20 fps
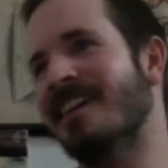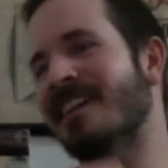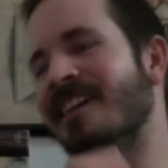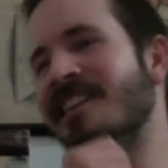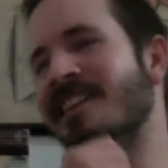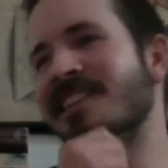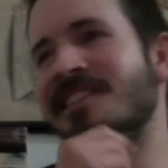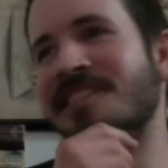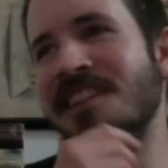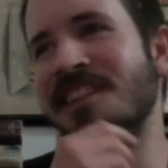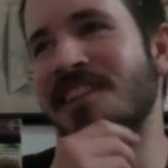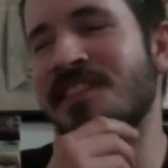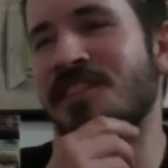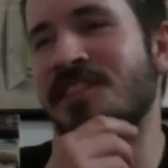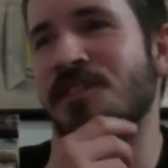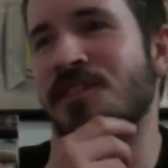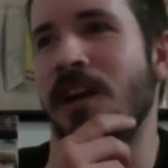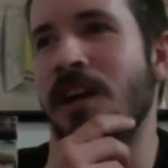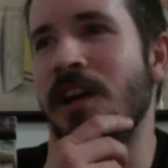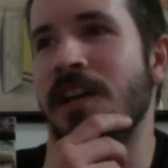
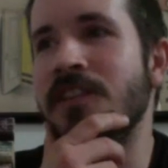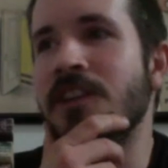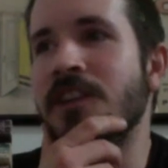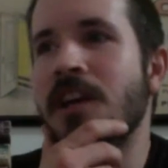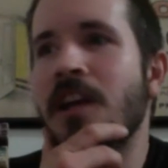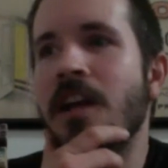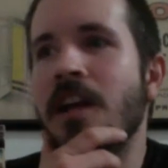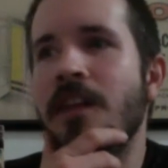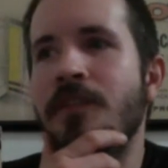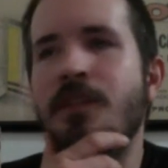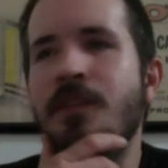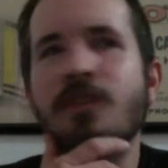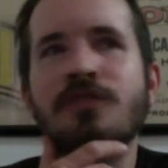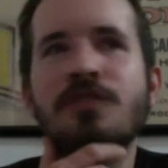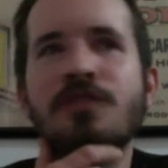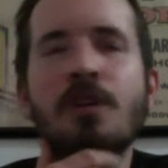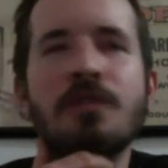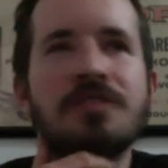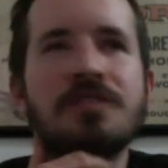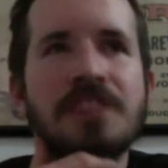It's strange. There's
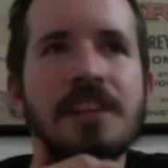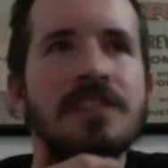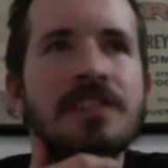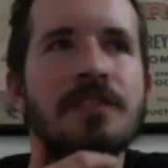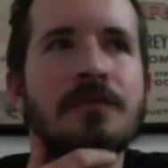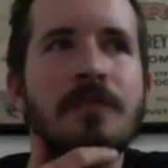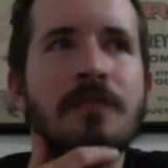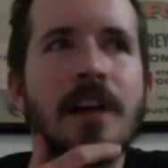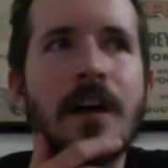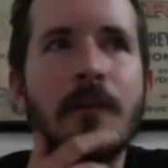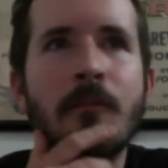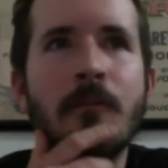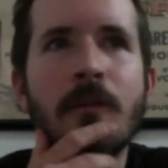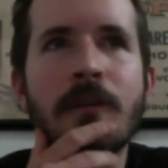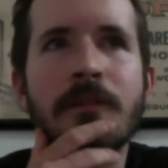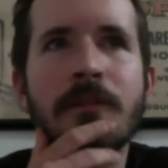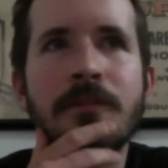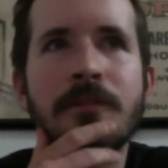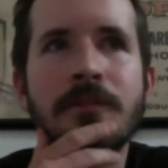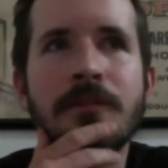no sense of that
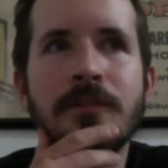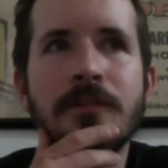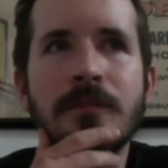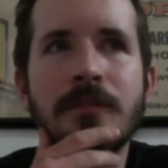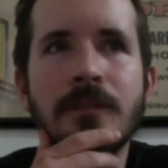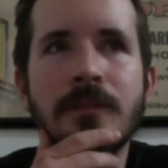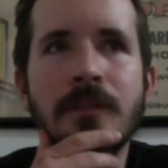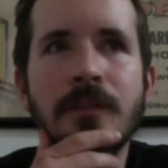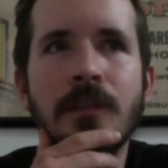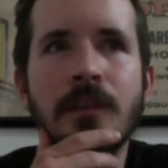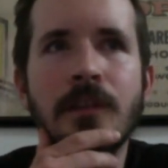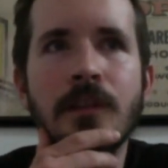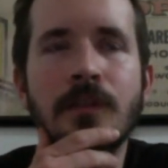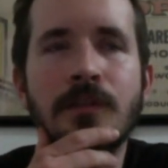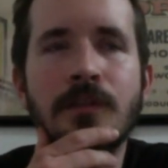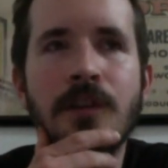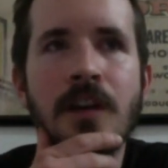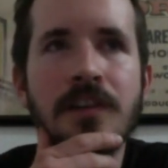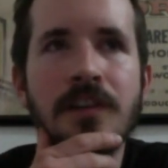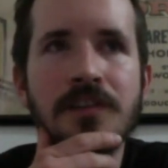with
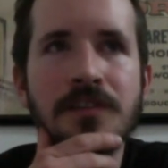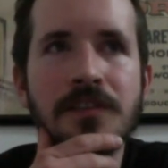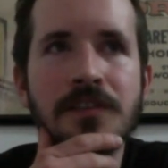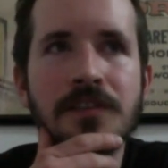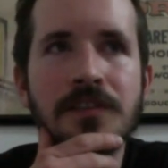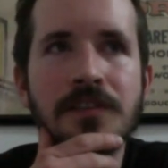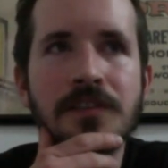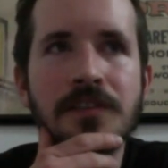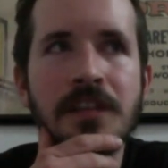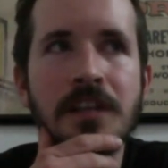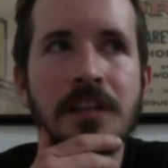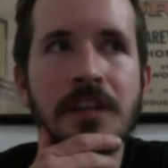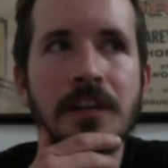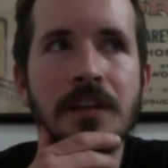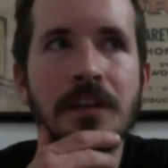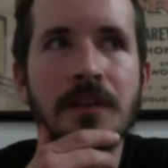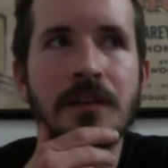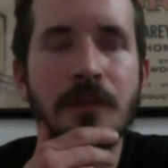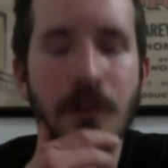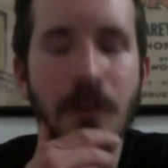Custis
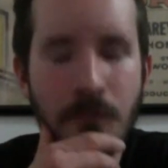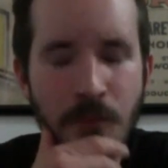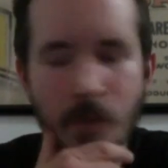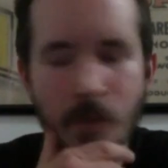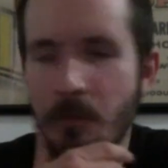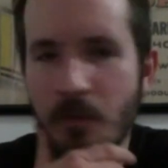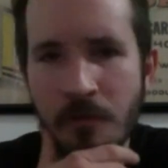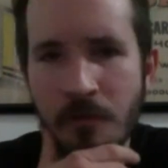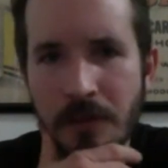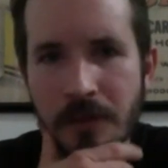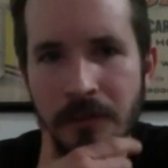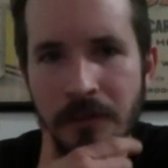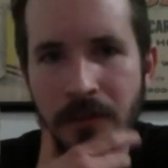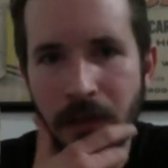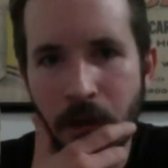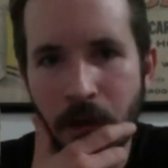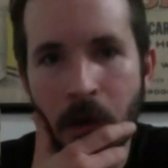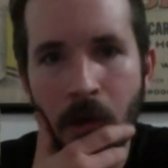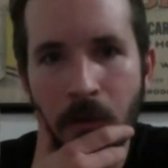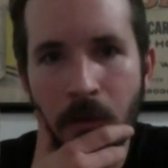in the movie
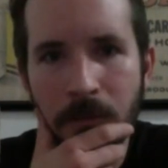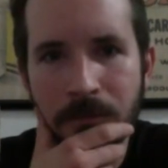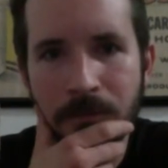at all.